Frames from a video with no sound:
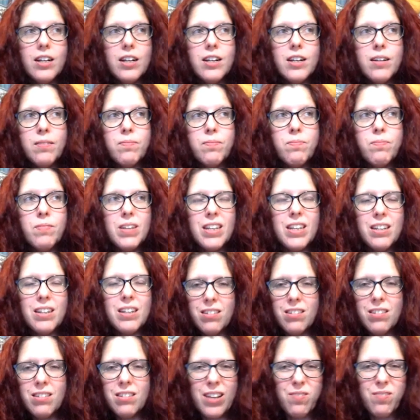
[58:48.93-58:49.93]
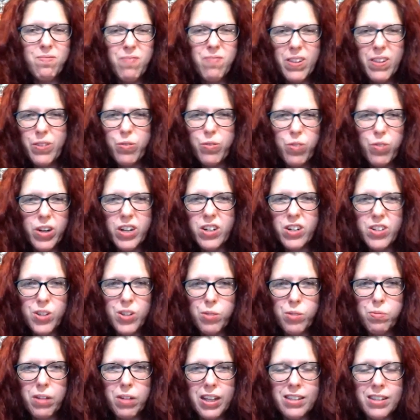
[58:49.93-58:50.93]
In like maybe one or two
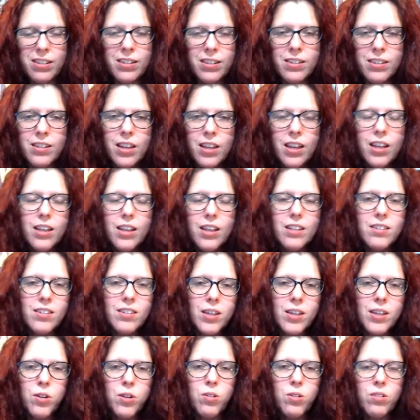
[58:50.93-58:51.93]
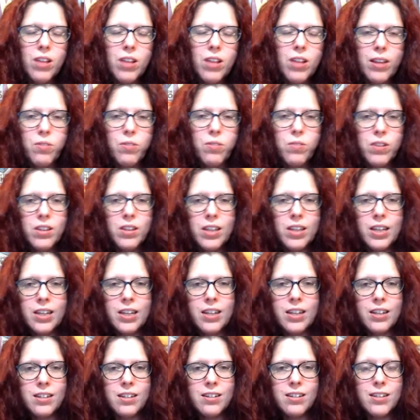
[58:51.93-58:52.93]
places. So like with
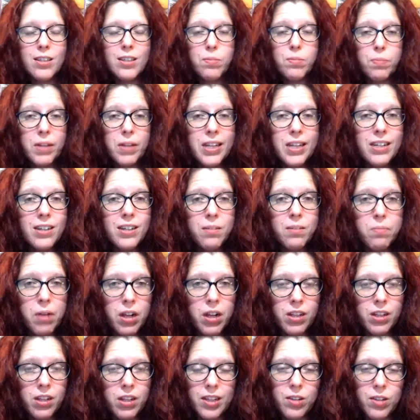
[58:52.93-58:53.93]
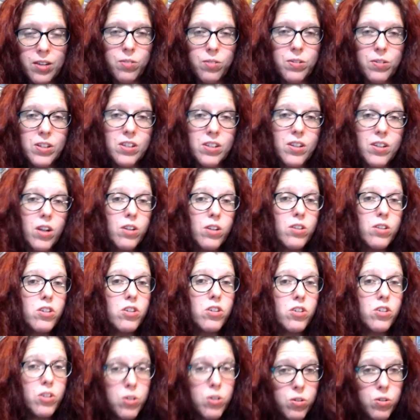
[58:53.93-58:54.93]
a Splenda molecule, which is called
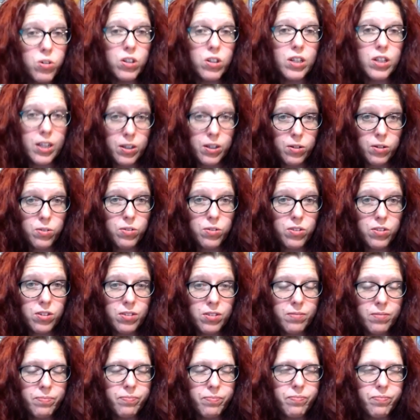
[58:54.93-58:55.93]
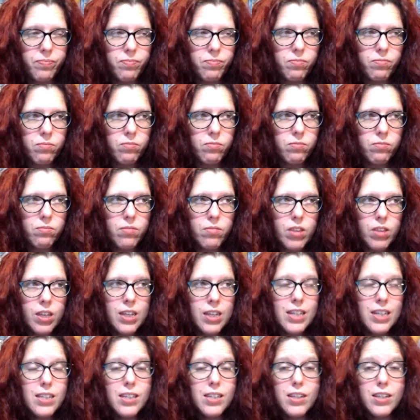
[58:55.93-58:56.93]
sucralose,
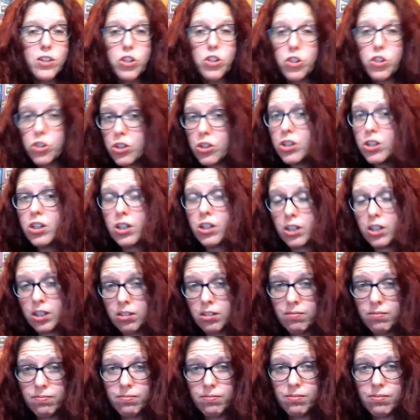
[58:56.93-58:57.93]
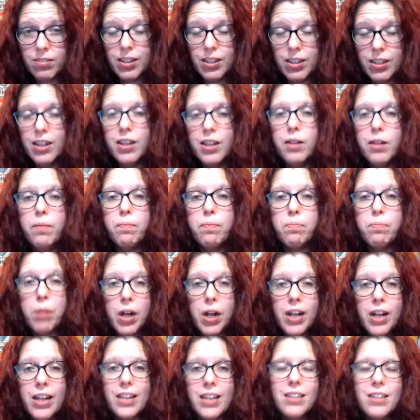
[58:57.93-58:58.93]
it's a sugar,
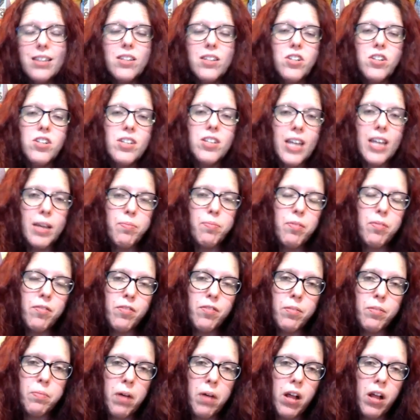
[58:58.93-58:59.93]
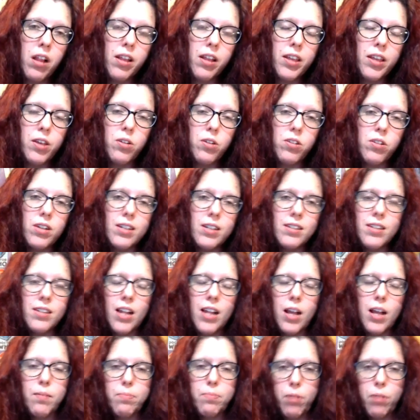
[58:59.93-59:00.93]
but the shape of the molecule is
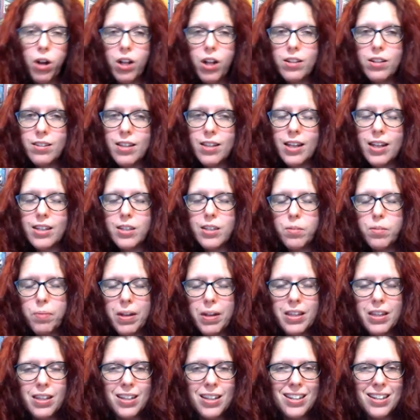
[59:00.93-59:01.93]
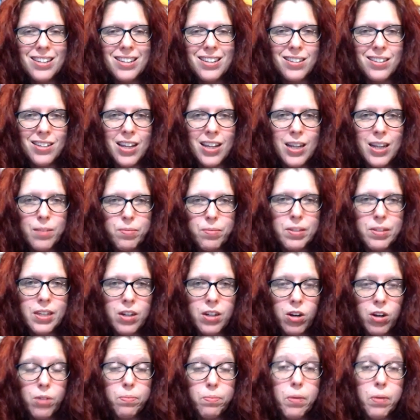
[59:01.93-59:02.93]
not processed by the enzymes in
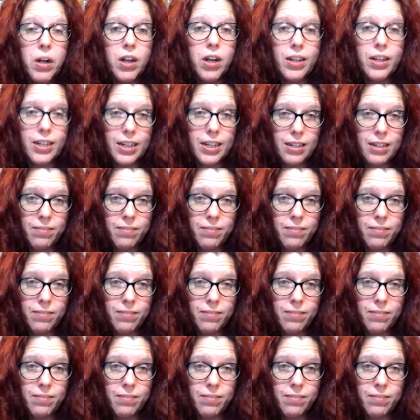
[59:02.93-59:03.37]
our body.